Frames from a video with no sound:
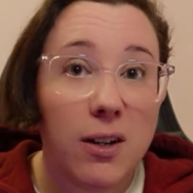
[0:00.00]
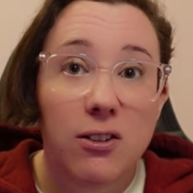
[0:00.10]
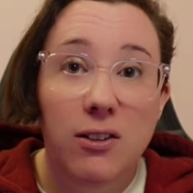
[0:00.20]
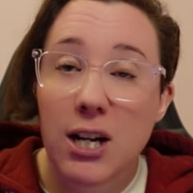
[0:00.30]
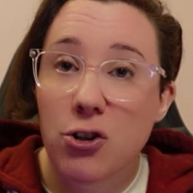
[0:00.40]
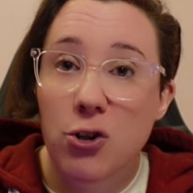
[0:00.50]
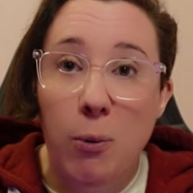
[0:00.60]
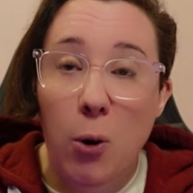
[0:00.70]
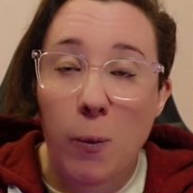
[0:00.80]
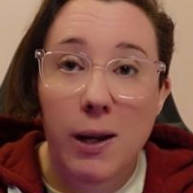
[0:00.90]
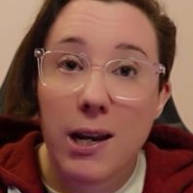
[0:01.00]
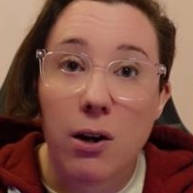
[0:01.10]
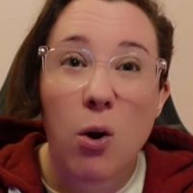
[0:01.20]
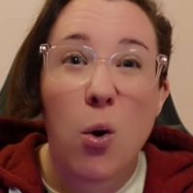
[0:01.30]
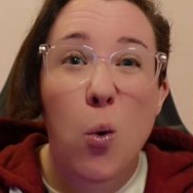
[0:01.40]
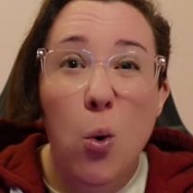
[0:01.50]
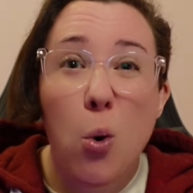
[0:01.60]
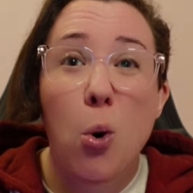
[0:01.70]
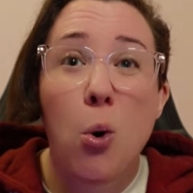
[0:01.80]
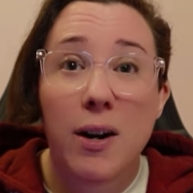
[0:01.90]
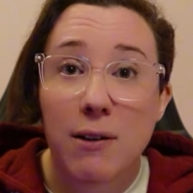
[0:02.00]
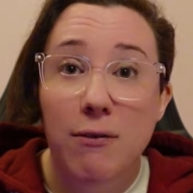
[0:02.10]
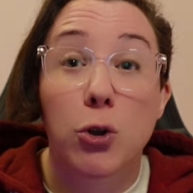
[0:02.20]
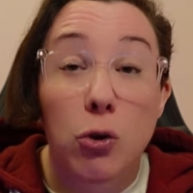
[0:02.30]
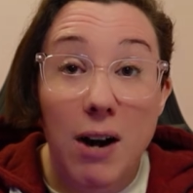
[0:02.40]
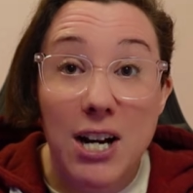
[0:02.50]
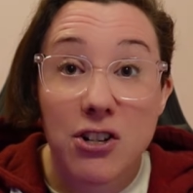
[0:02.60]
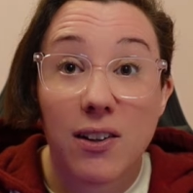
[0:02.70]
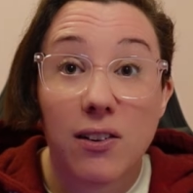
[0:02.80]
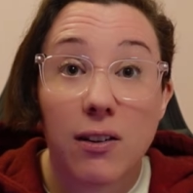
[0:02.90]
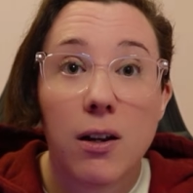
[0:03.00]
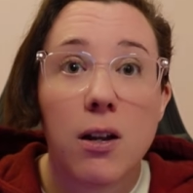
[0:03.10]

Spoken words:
texture pop-in, or even crashes,